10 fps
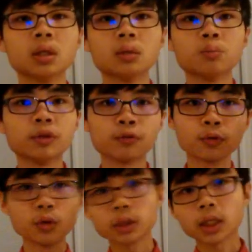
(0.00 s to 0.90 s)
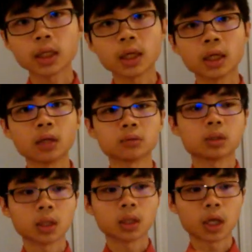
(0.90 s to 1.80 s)
before they get out,
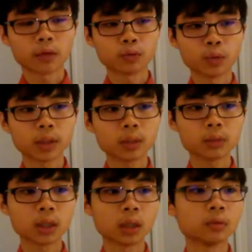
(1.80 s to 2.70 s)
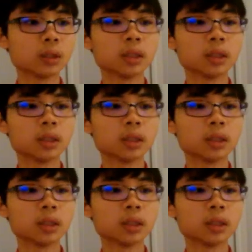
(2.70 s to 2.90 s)
and I have to write them down.